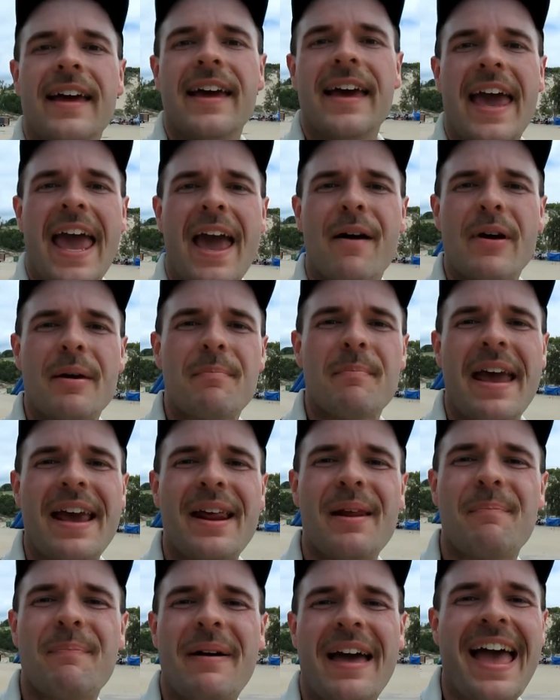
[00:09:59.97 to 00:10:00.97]
And we
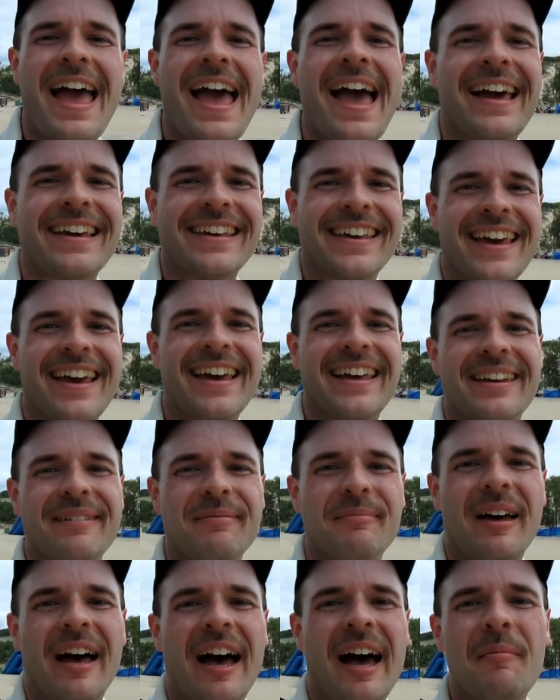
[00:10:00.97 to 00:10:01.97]
made it back
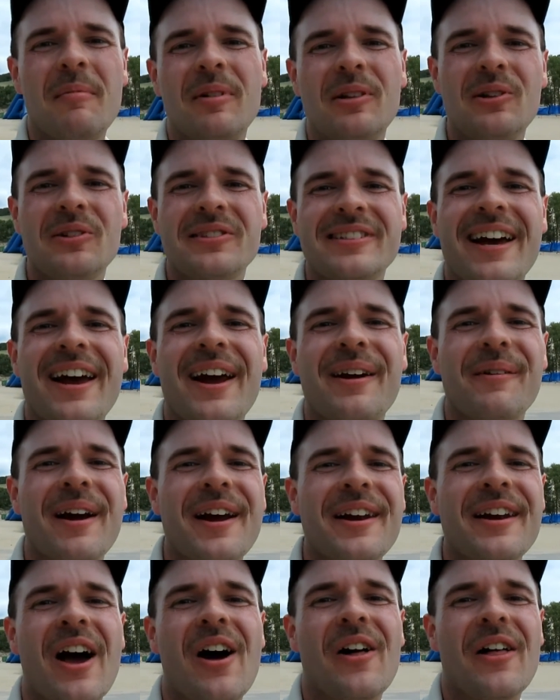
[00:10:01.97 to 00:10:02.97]
and I'm a little tired
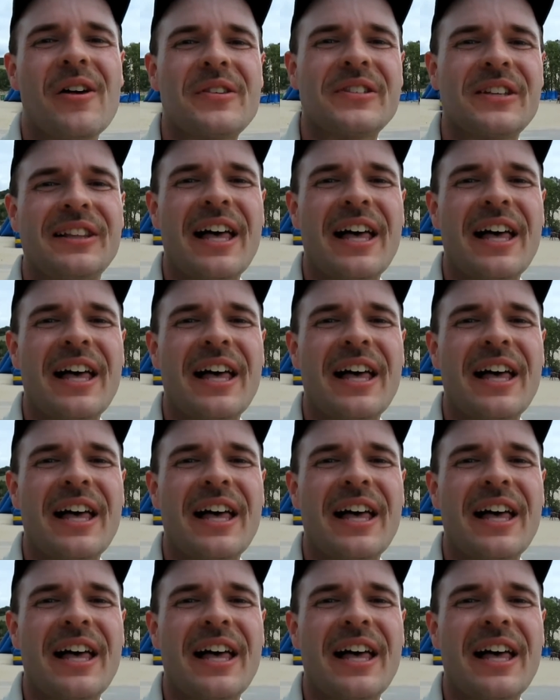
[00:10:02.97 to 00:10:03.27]
right now. That was a